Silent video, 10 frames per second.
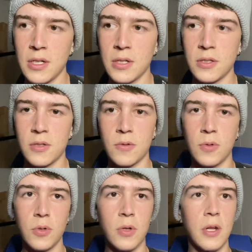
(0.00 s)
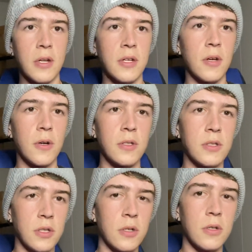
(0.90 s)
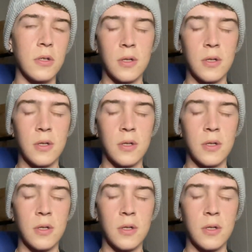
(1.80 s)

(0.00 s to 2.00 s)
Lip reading: so doing a lot of tire rides is good.